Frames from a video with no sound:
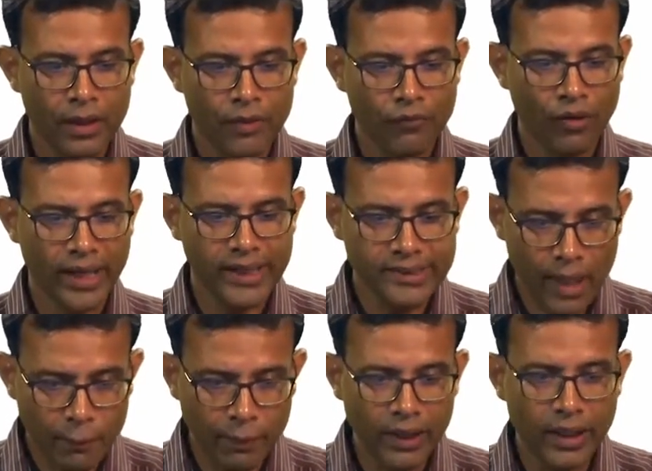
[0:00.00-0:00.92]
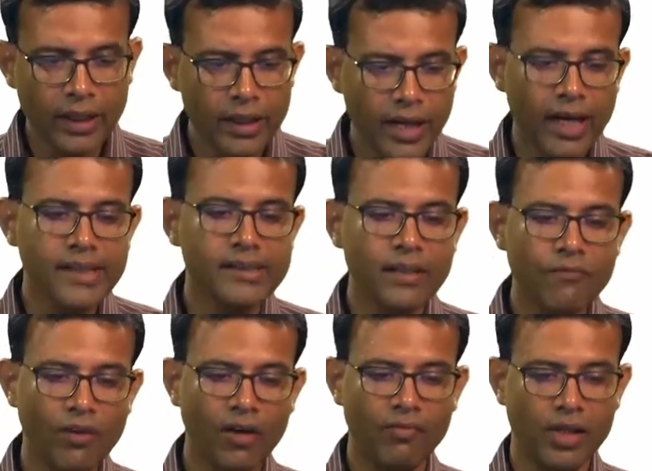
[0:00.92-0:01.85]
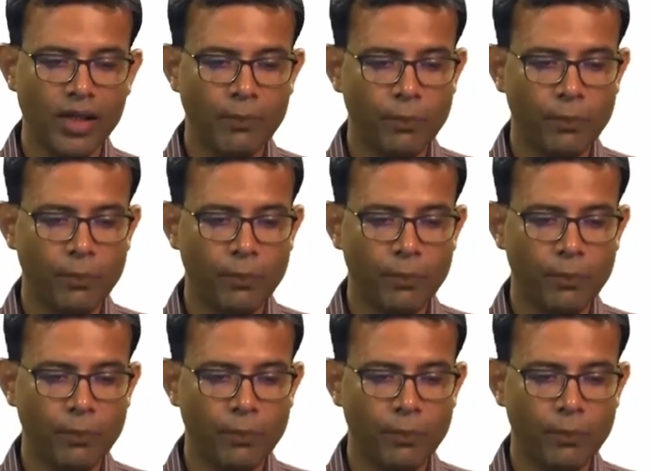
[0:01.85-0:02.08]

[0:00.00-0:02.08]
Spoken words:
For example, India is involved in a